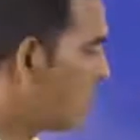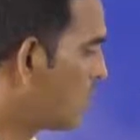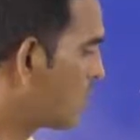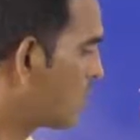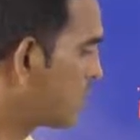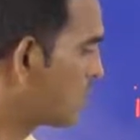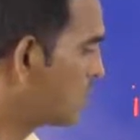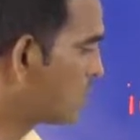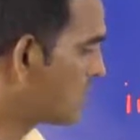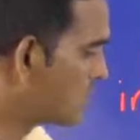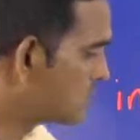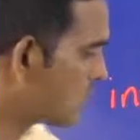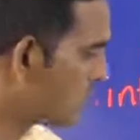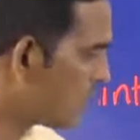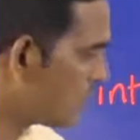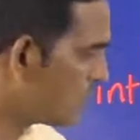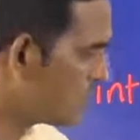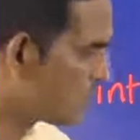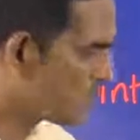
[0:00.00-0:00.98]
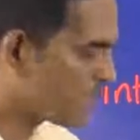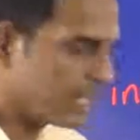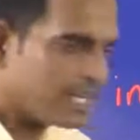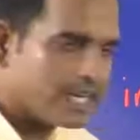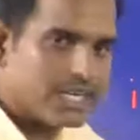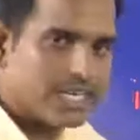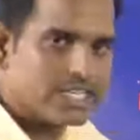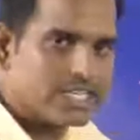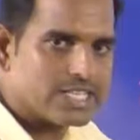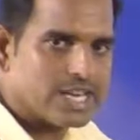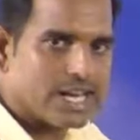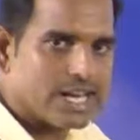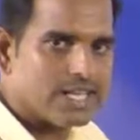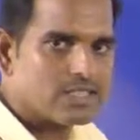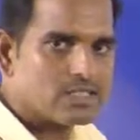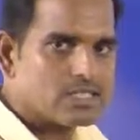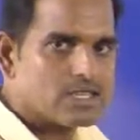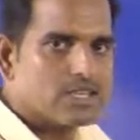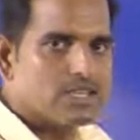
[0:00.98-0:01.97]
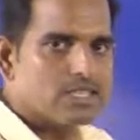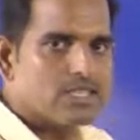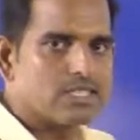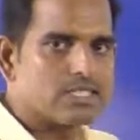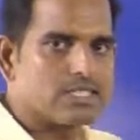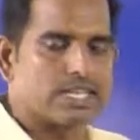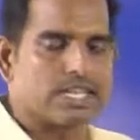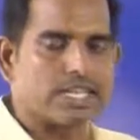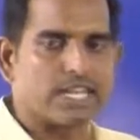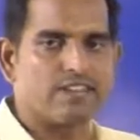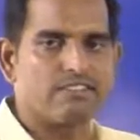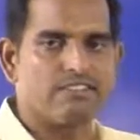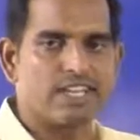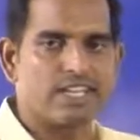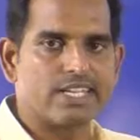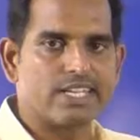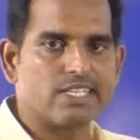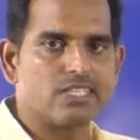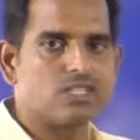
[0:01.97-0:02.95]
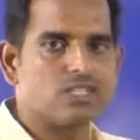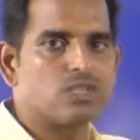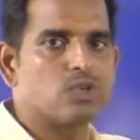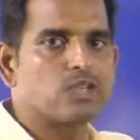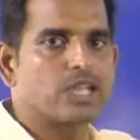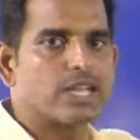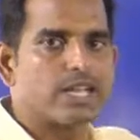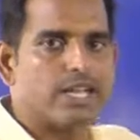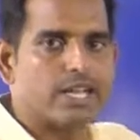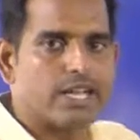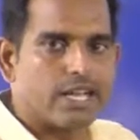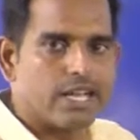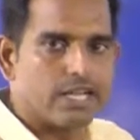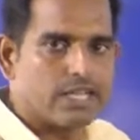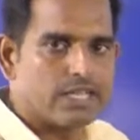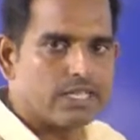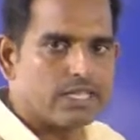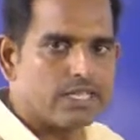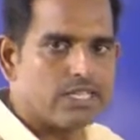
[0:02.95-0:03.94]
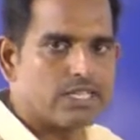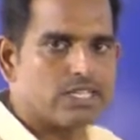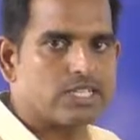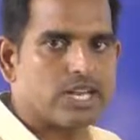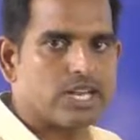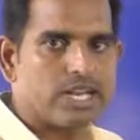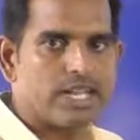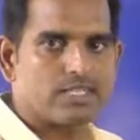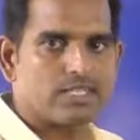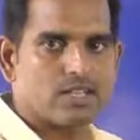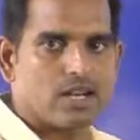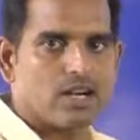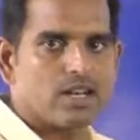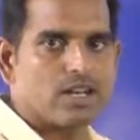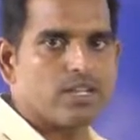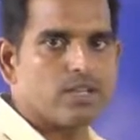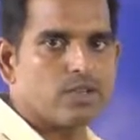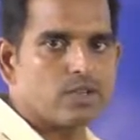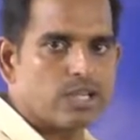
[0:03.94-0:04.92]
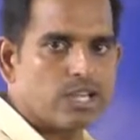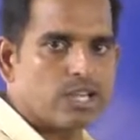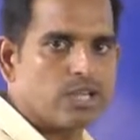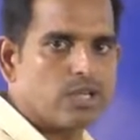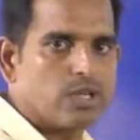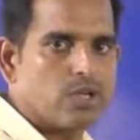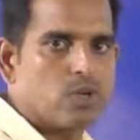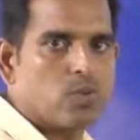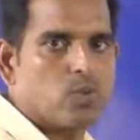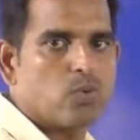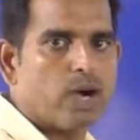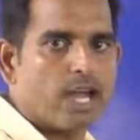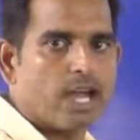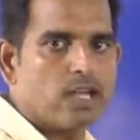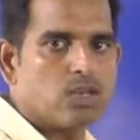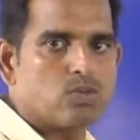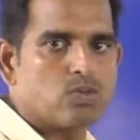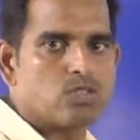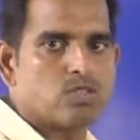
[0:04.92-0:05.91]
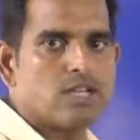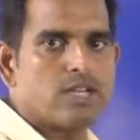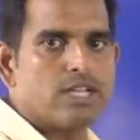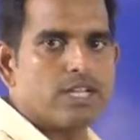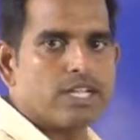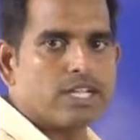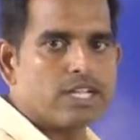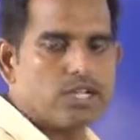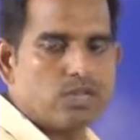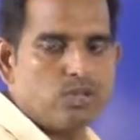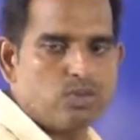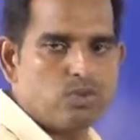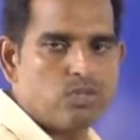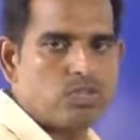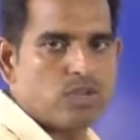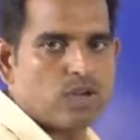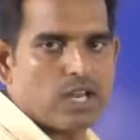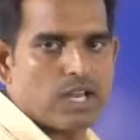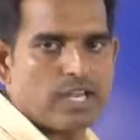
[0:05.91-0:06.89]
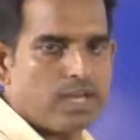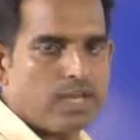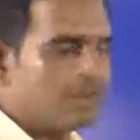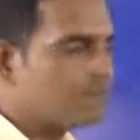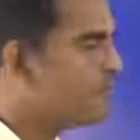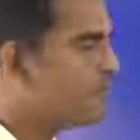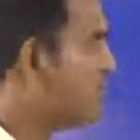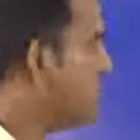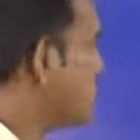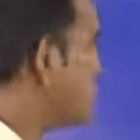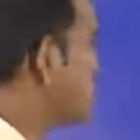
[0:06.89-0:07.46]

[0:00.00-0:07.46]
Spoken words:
Okay, this is how you can initialize. The second way is you can initialize, or you can give values individually by